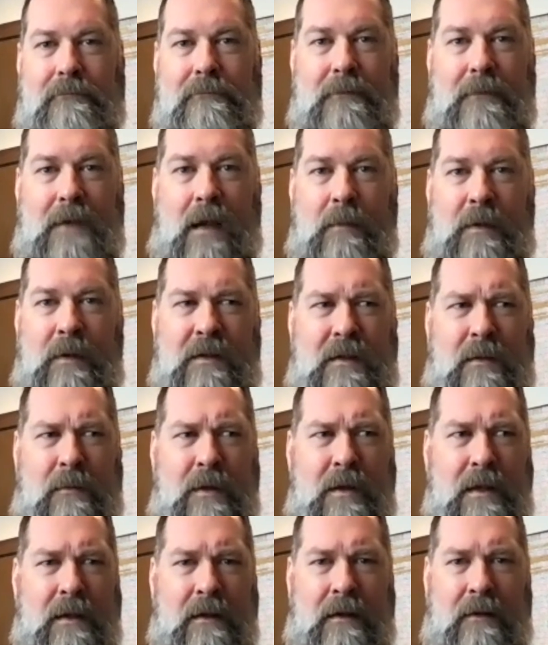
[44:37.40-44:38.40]
I mean, some
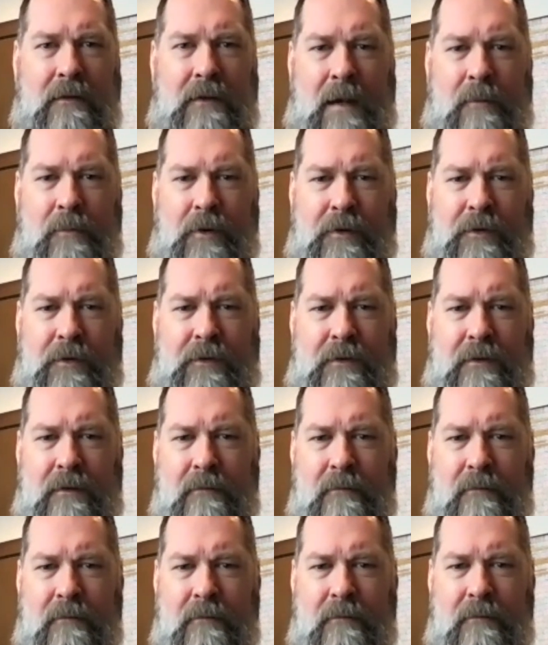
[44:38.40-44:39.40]
of the examples,
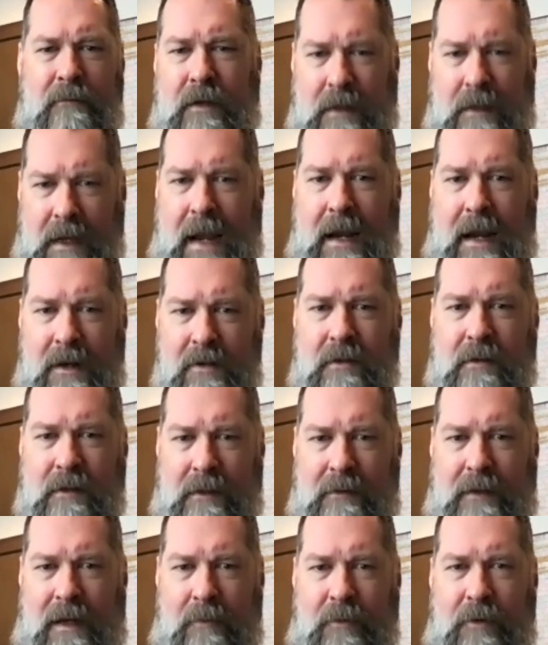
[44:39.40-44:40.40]
most of the angel
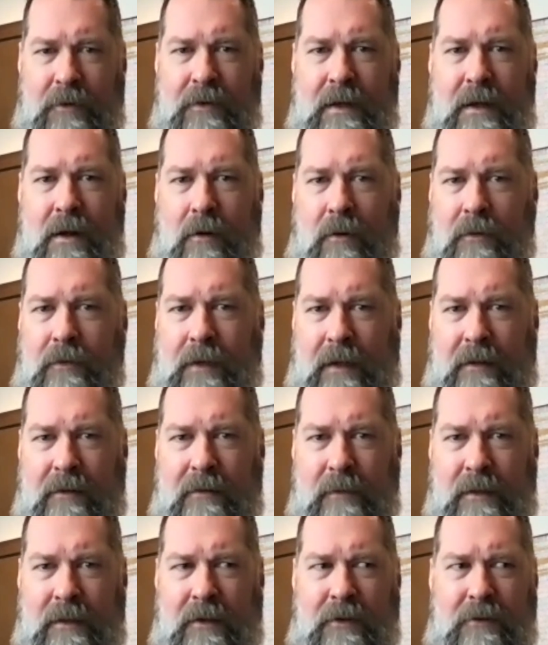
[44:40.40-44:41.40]
examples in the Old
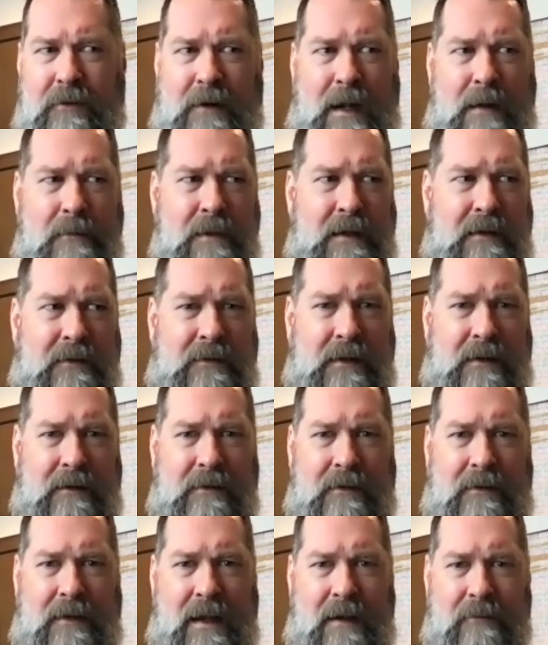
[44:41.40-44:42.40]
Testament describe these
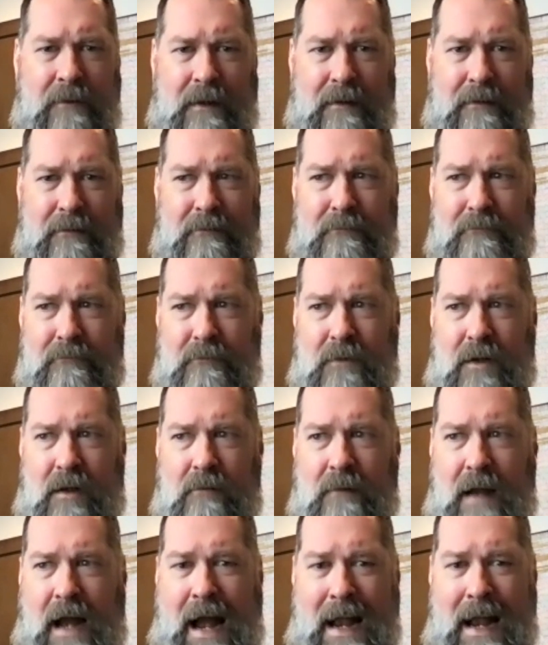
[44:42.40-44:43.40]
things as having
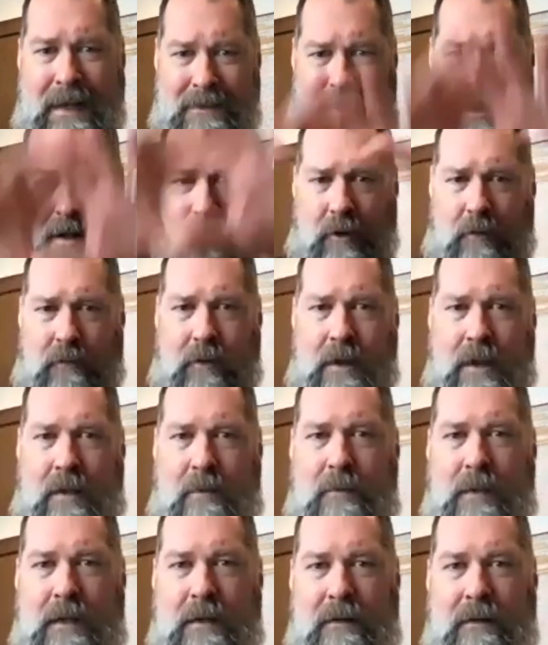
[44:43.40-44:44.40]
eyes all over
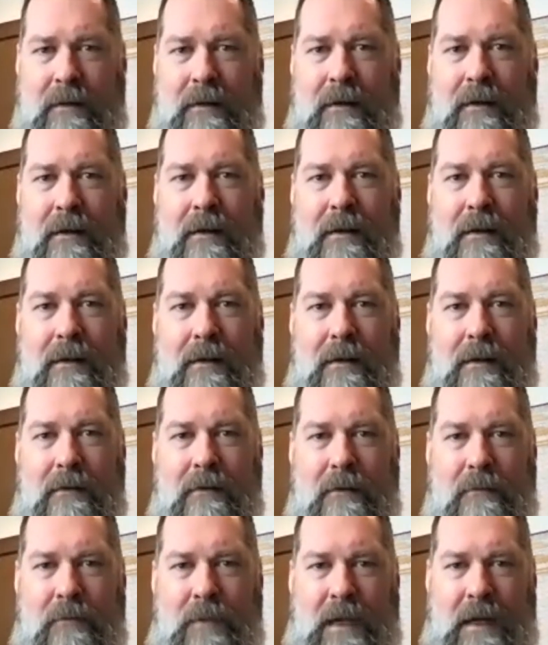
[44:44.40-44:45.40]
them and
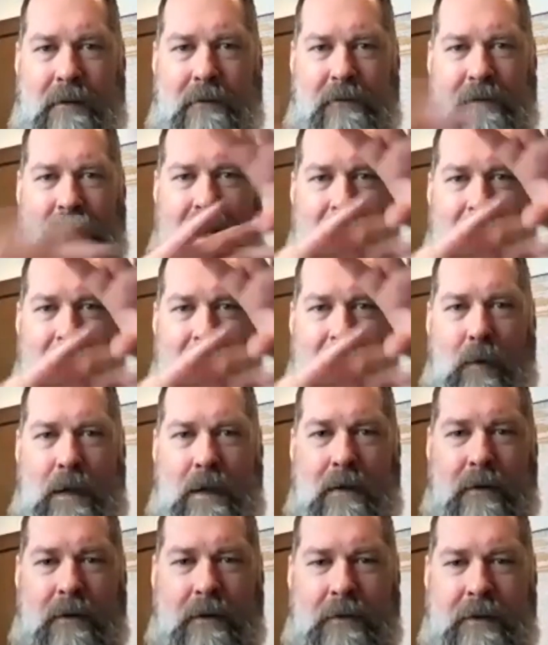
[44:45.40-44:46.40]
being flaming
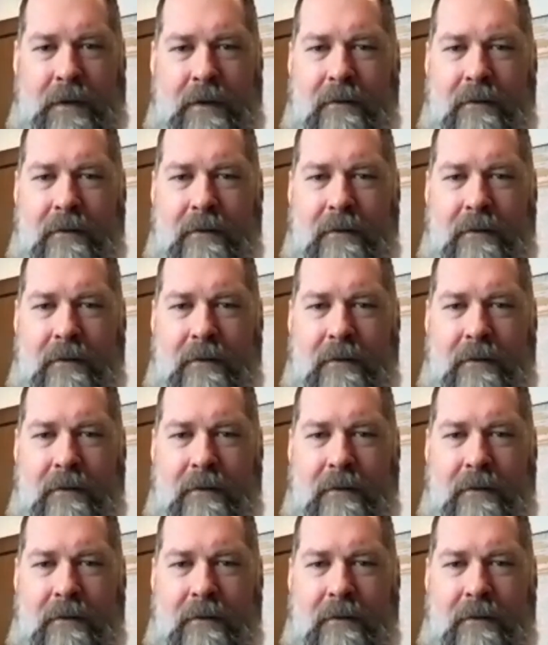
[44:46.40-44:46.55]
wheels.